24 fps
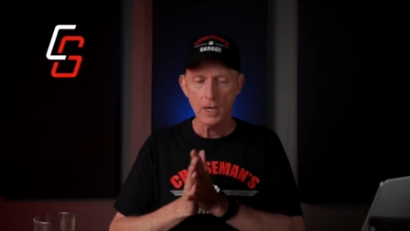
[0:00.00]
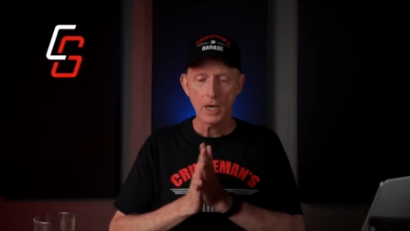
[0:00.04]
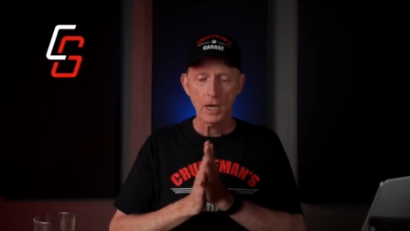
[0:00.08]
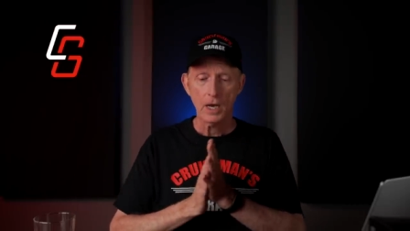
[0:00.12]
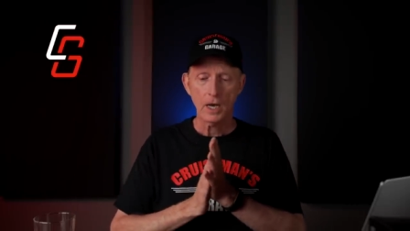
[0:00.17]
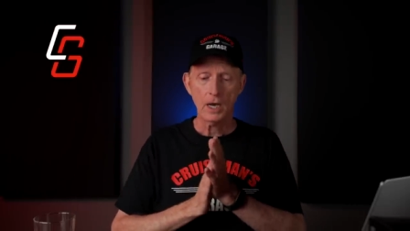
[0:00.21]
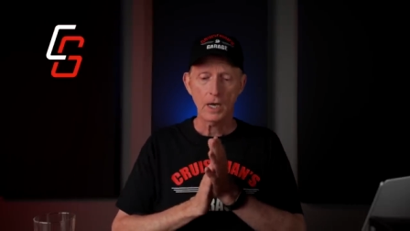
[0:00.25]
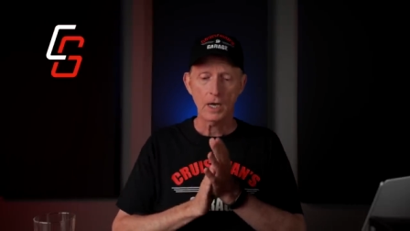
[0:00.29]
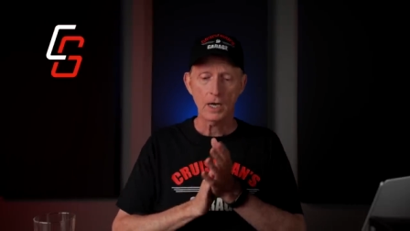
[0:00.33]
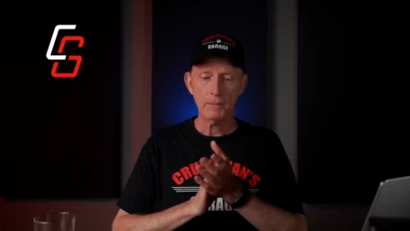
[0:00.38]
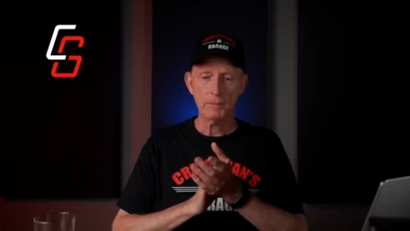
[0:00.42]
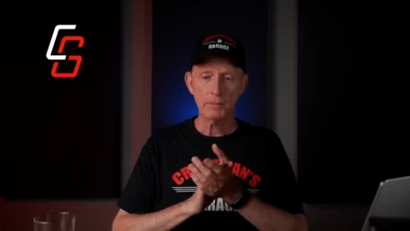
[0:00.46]

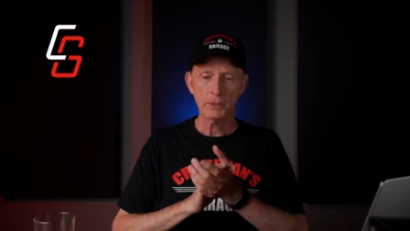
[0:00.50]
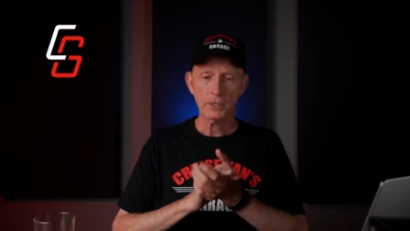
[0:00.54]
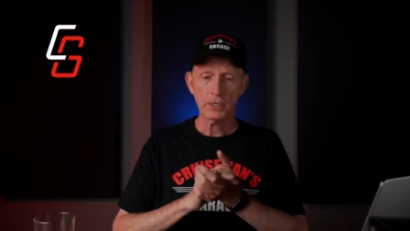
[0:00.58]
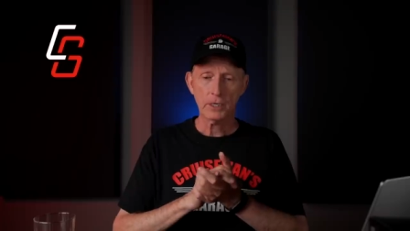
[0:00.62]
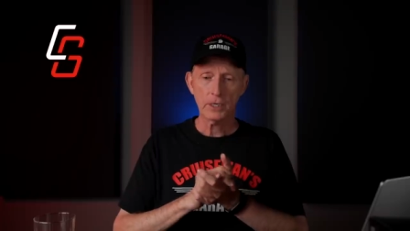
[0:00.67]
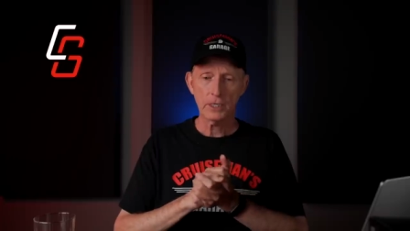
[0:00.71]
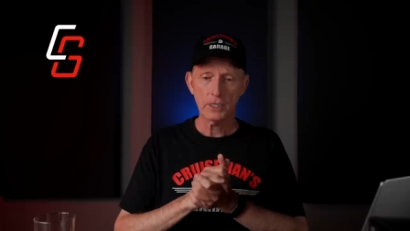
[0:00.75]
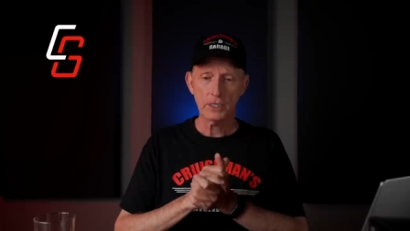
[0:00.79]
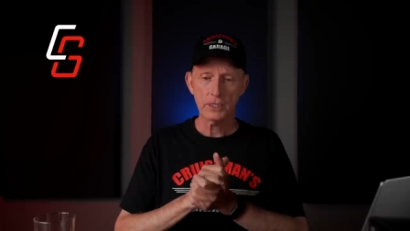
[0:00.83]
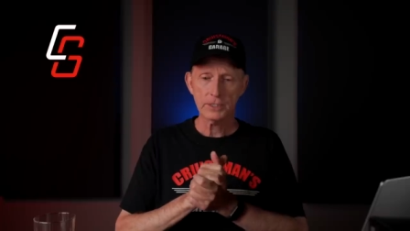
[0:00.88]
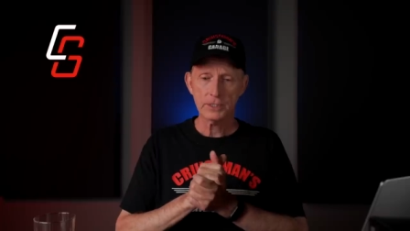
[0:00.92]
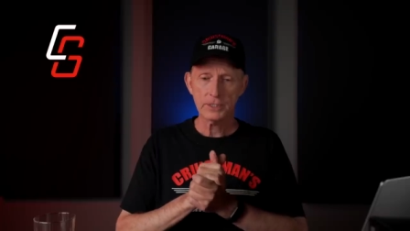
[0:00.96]
uh,
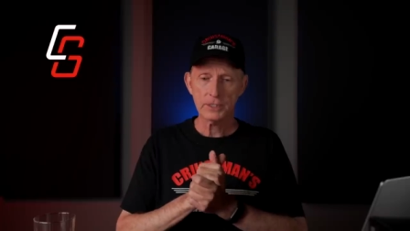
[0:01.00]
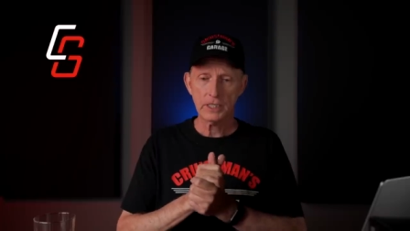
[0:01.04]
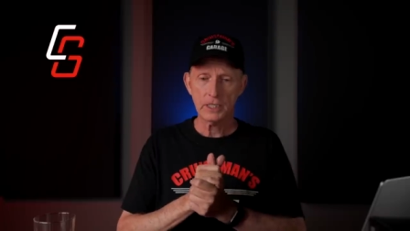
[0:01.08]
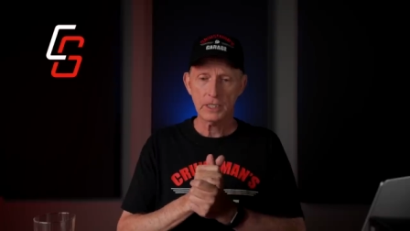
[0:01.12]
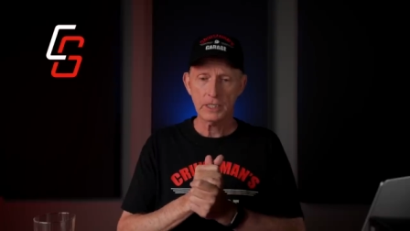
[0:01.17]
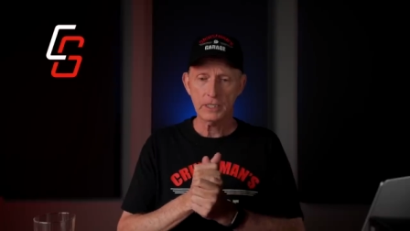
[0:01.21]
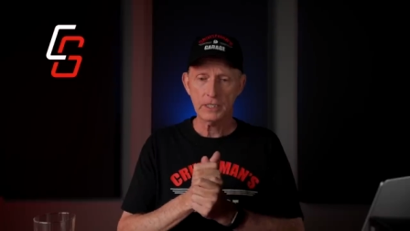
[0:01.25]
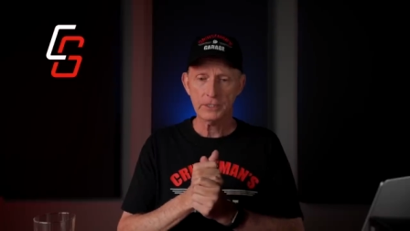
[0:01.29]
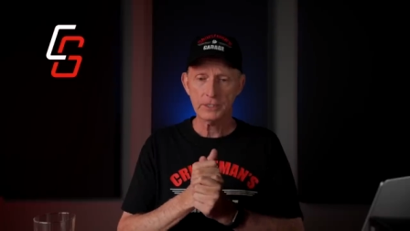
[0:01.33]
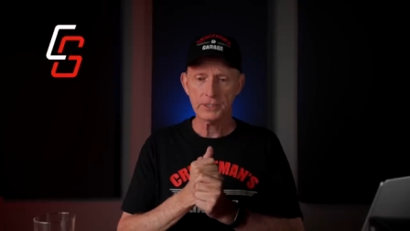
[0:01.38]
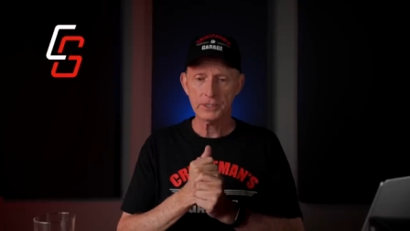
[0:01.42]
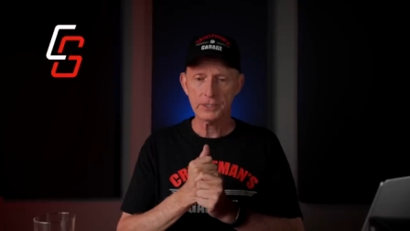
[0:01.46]
because
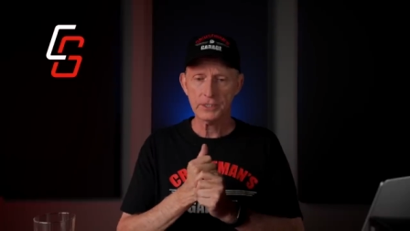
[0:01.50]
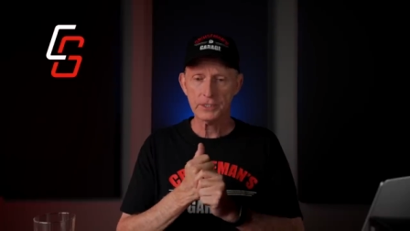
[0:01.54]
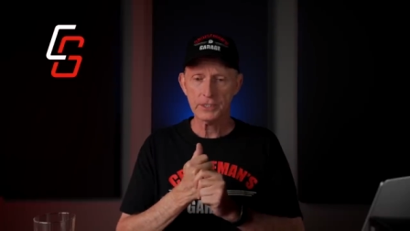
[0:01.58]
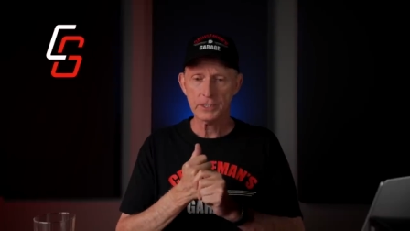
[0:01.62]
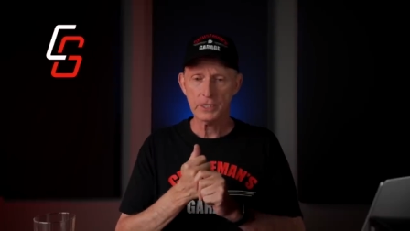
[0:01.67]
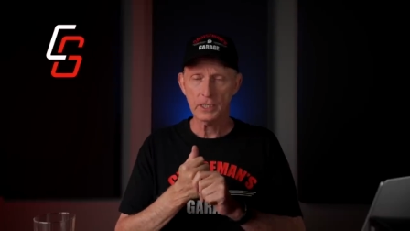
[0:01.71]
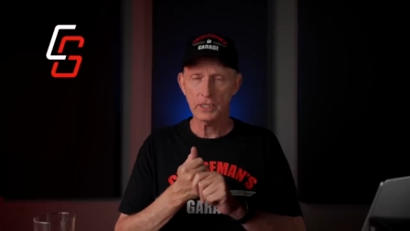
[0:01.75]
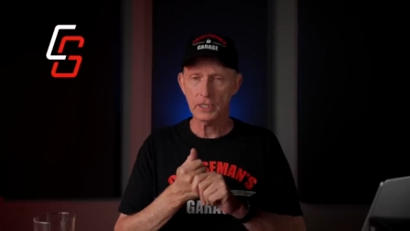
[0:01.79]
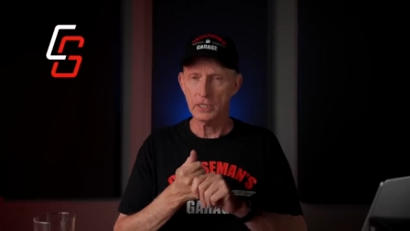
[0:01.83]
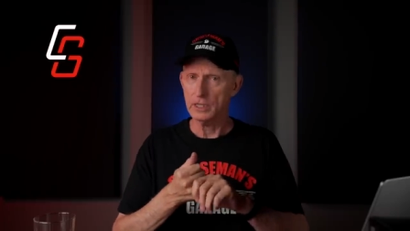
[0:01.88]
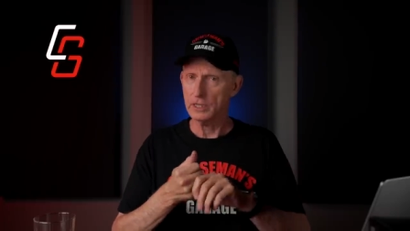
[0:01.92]
it's uh,